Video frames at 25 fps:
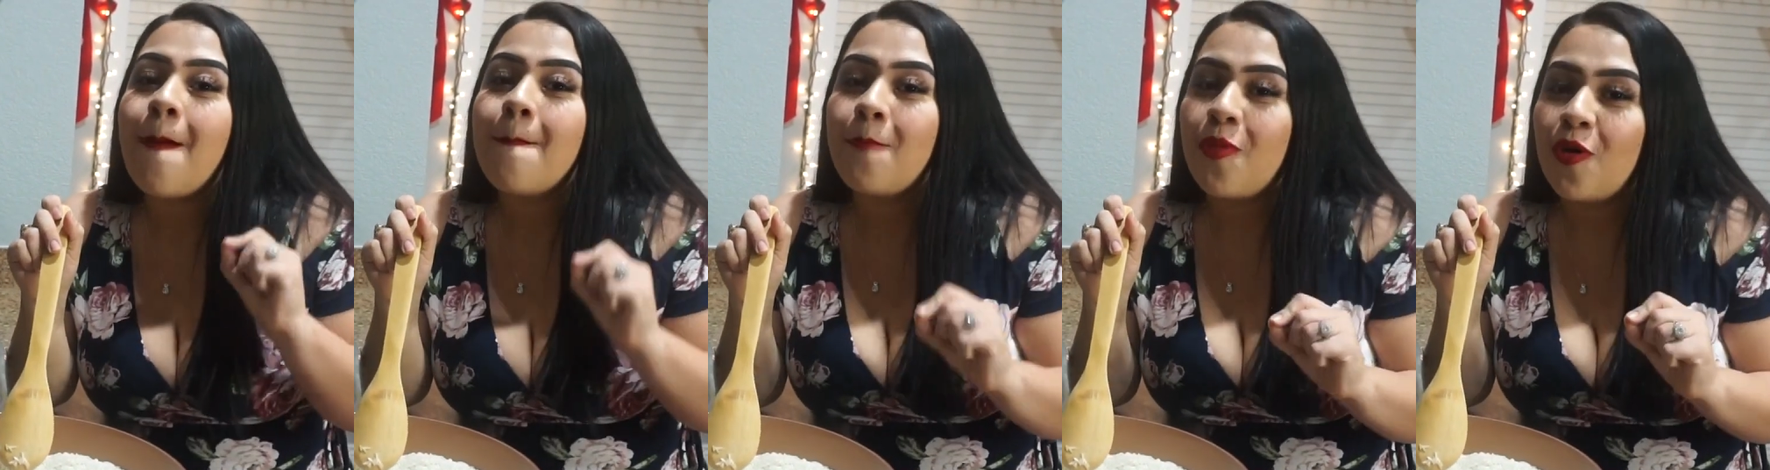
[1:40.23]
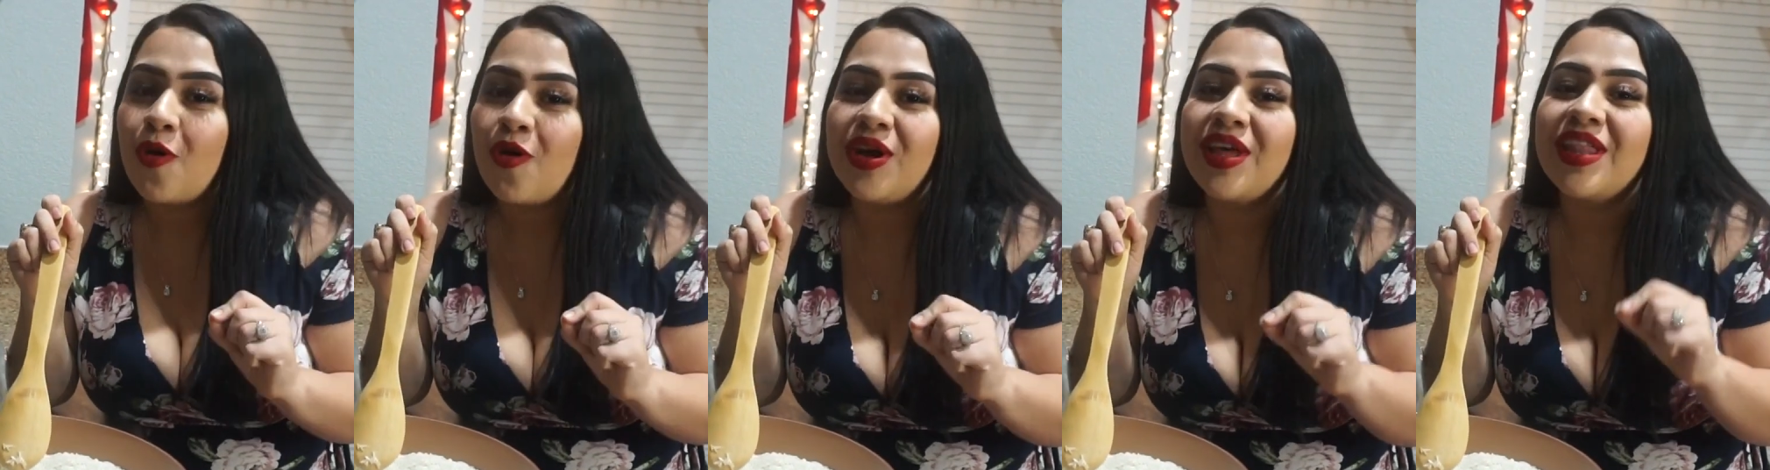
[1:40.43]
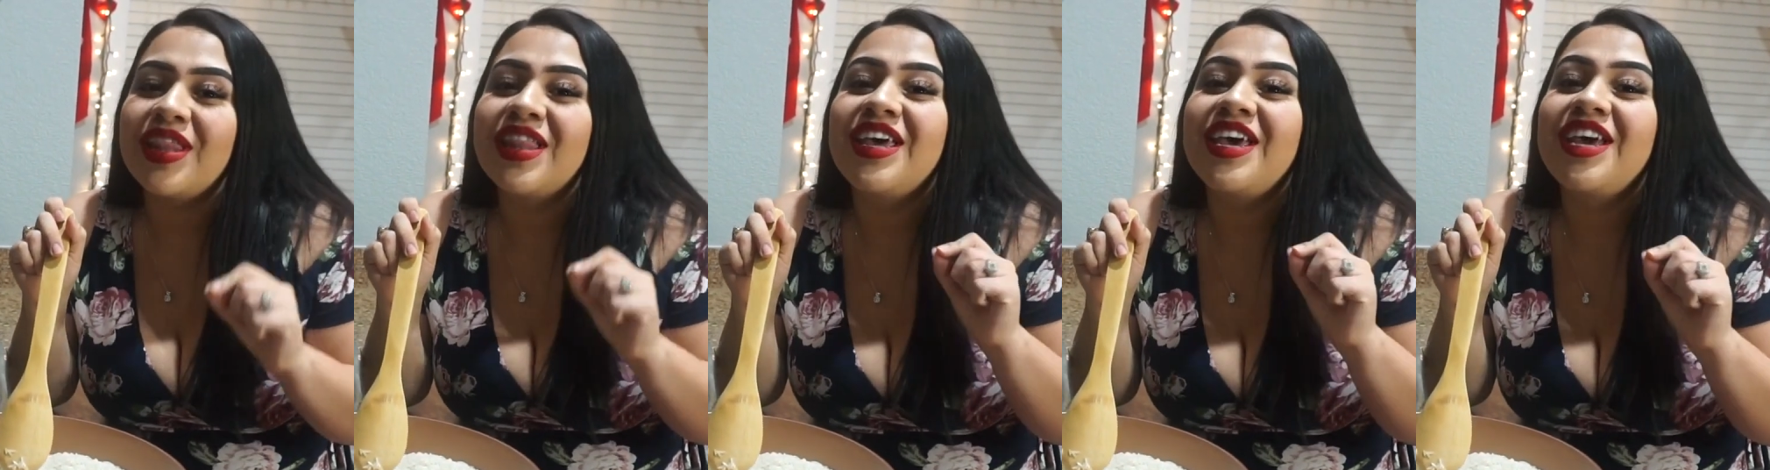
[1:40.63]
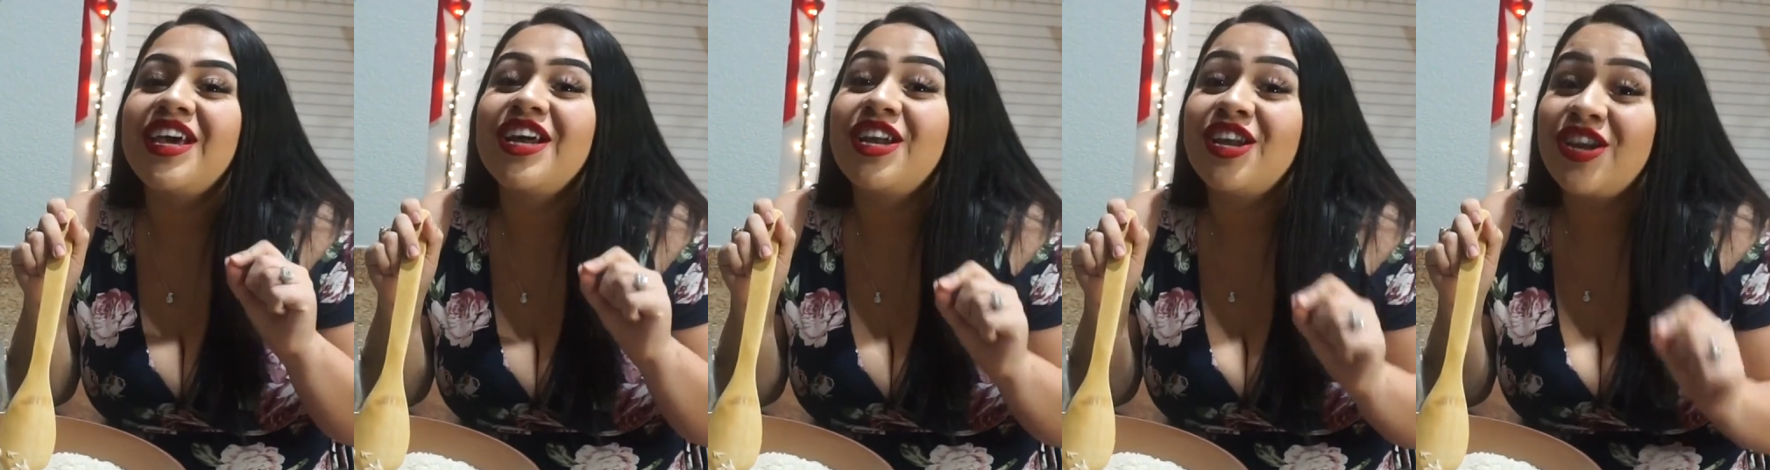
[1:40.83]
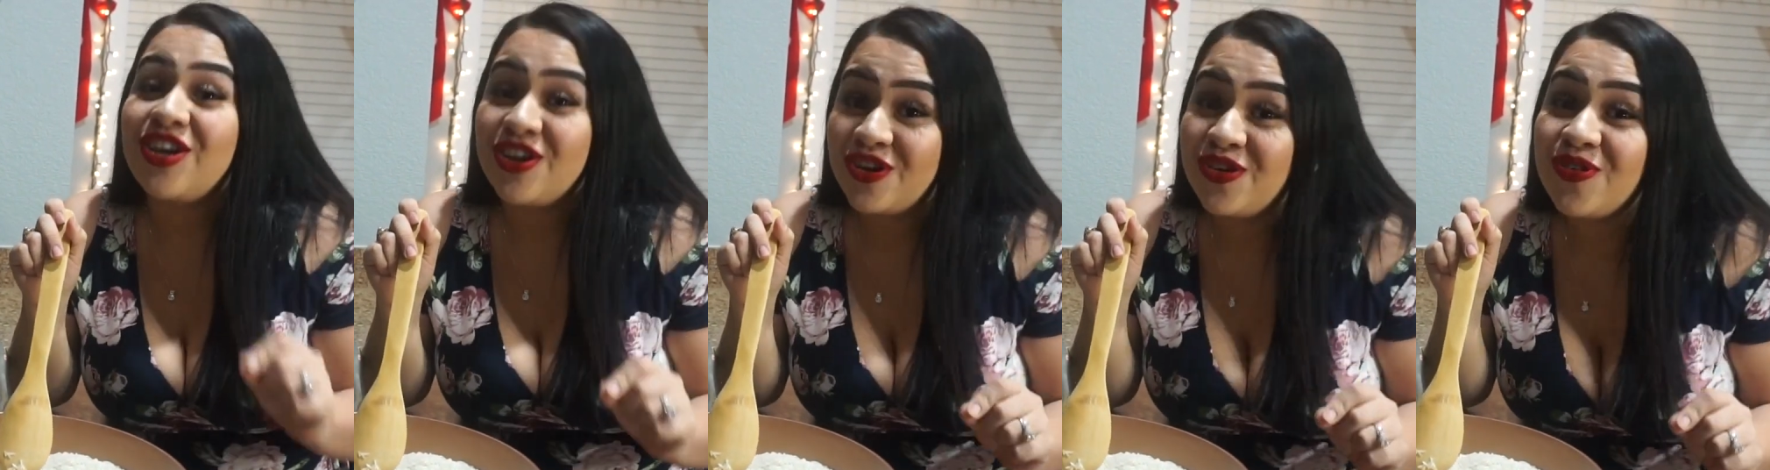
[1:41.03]

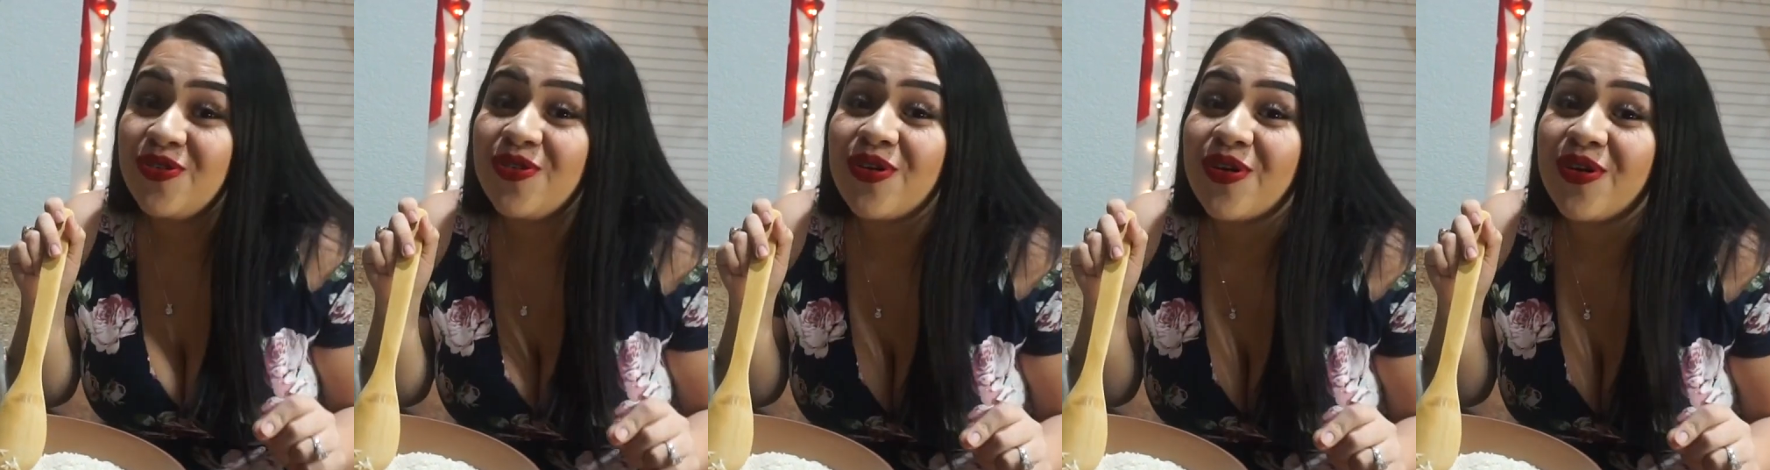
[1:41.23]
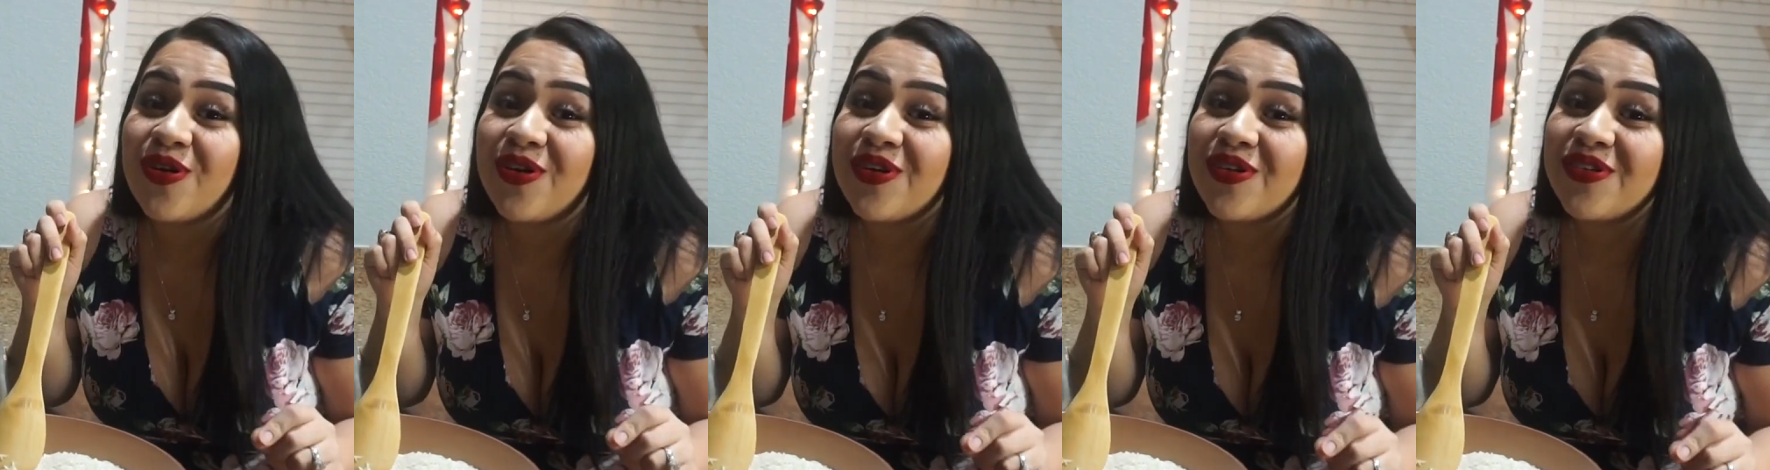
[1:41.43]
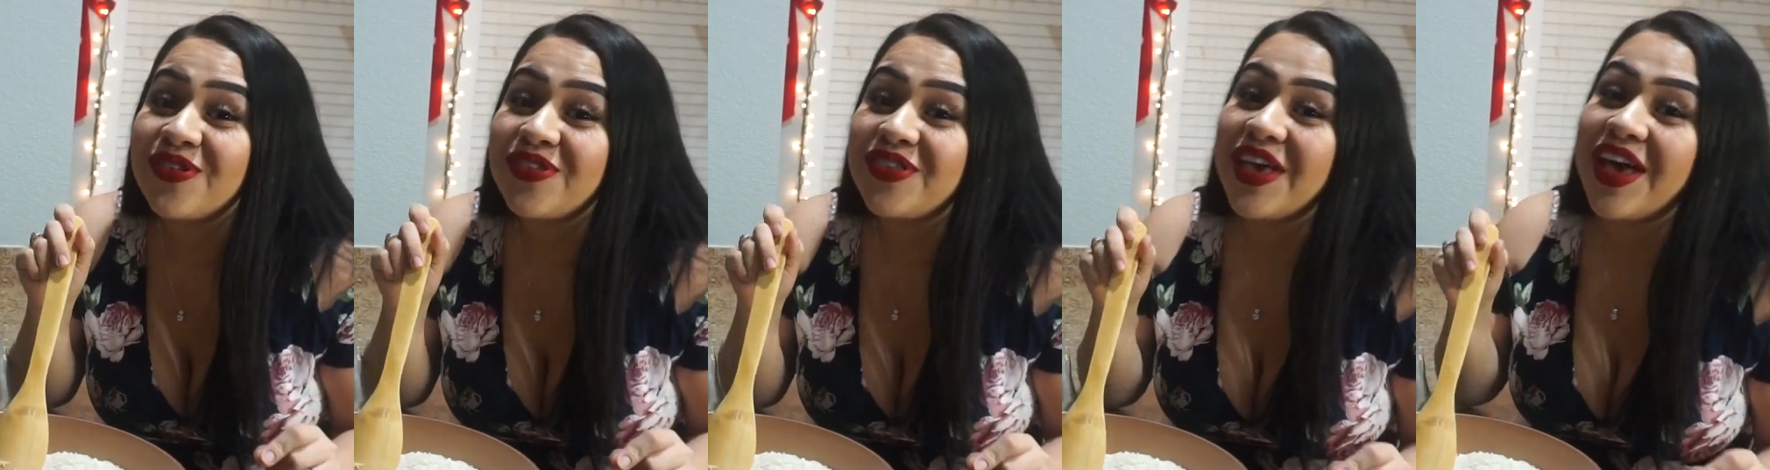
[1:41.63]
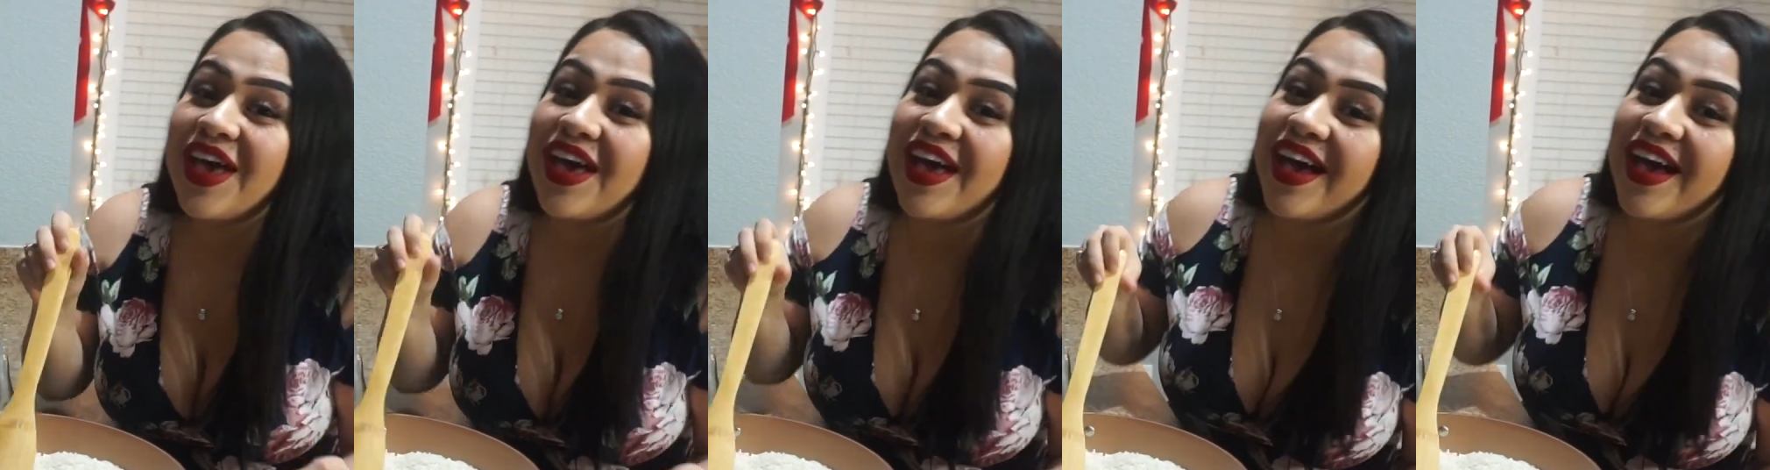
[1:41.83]
boiling noodles.